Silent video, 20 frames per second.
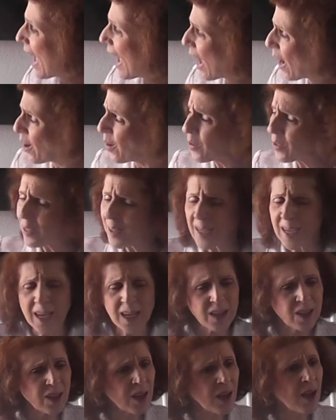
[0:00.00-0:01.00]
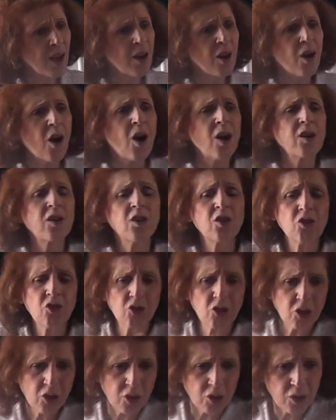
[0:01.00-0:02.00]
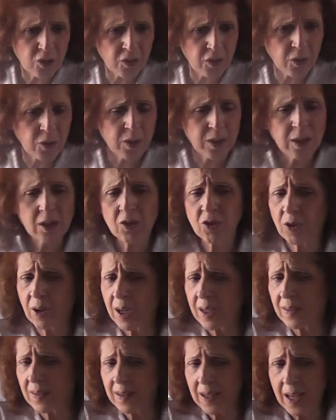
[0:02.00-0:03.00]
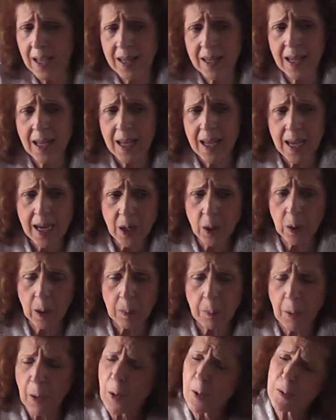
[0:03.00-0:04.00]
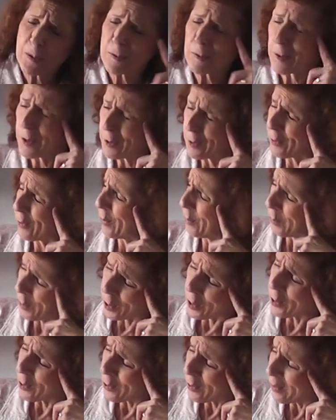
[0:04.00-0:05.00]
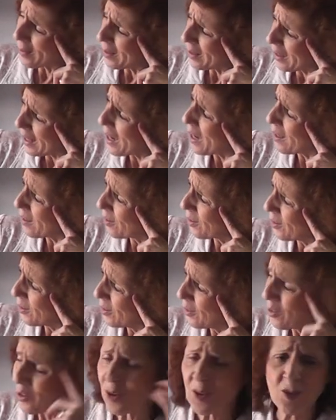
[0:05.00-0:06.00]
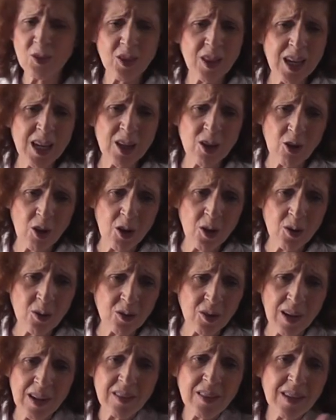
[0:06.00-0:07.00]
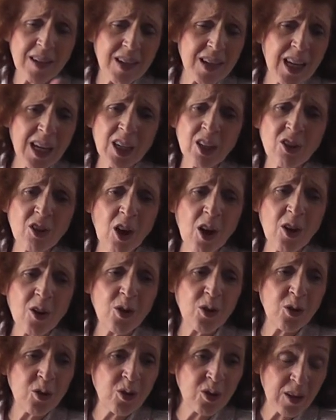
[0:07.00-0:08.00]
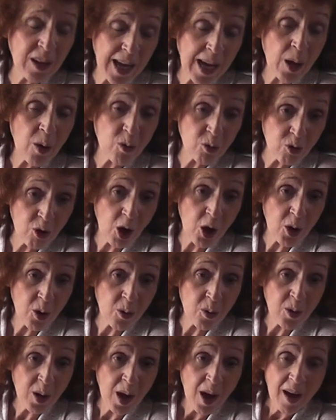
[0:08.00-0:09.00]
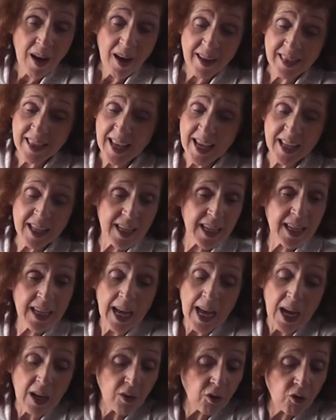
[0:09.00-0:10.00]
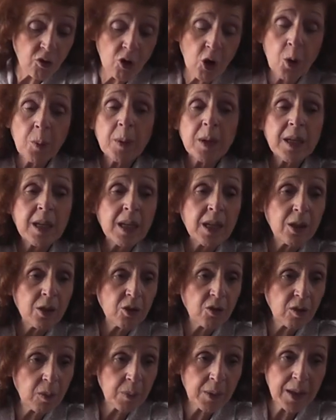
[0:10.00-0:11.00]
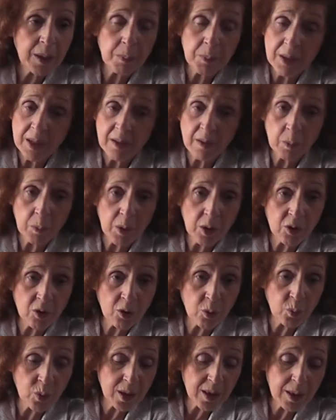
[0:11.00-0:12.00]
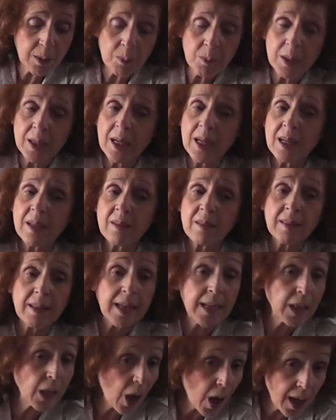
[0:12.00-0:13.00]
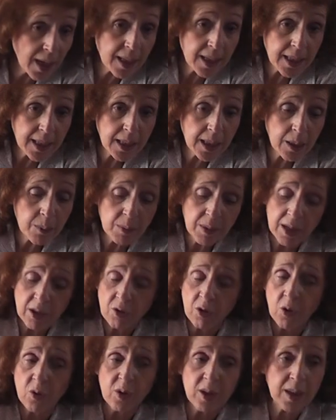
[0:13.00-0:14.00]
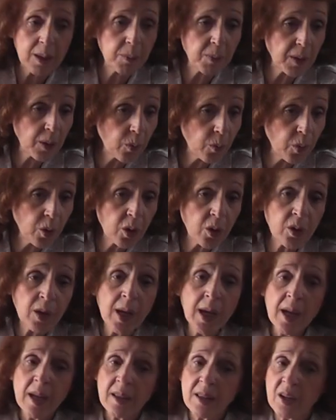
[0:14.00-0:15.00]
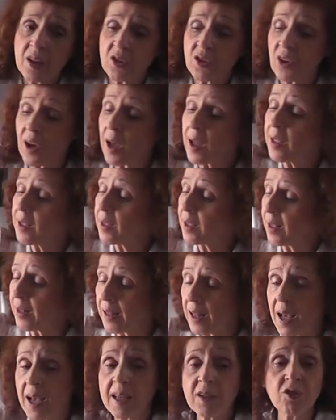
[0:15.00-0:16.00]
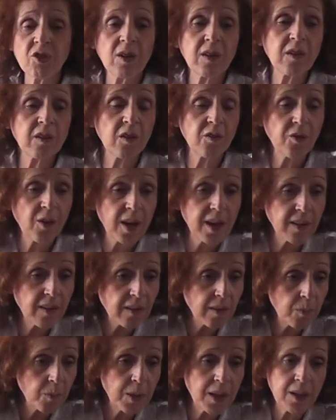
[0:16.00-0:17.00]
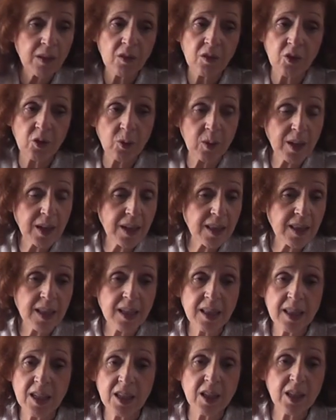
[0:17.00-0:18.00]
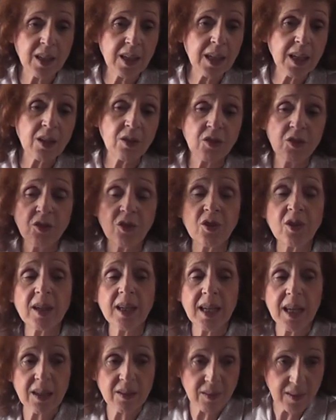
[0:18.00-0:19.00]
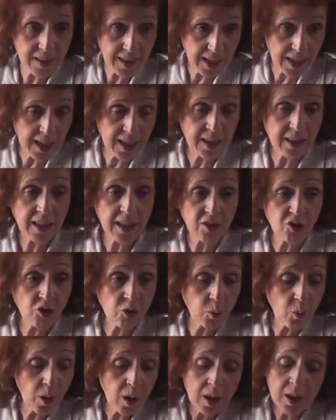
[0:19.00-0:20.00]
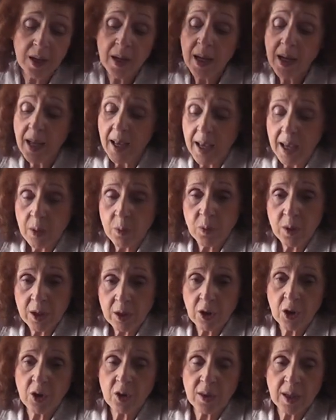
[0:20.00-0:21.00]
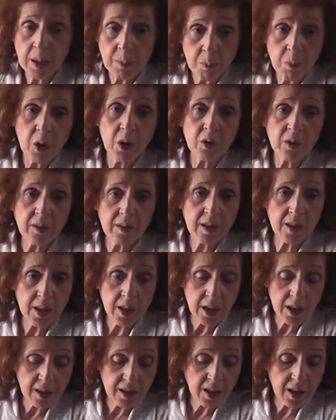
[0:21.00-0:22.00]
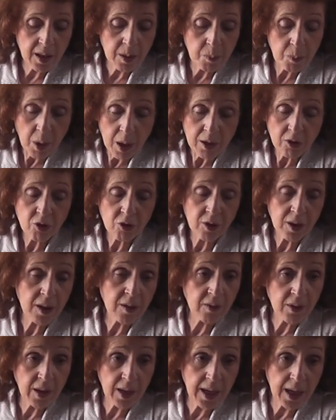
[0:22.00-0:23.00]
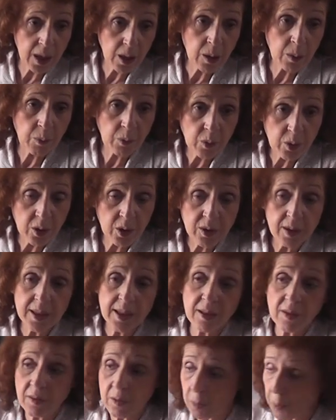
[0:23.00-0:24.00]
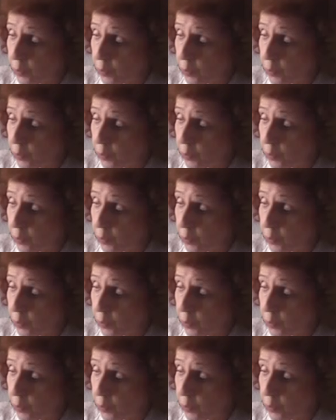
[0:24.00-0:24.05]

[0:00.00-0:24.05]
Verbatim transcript: How then are the Jews going to trust an Arab? Aren't they smarter than that? Don't they know? Doesn't Netanyahu now know that he has nobody to be a peace partner with him because they lie to him, they don't keep their word. They're taught a lie justifies the means. Do anything that you need to do to get to the end that you want. And we know that most of the, the mantra of the Arab world is to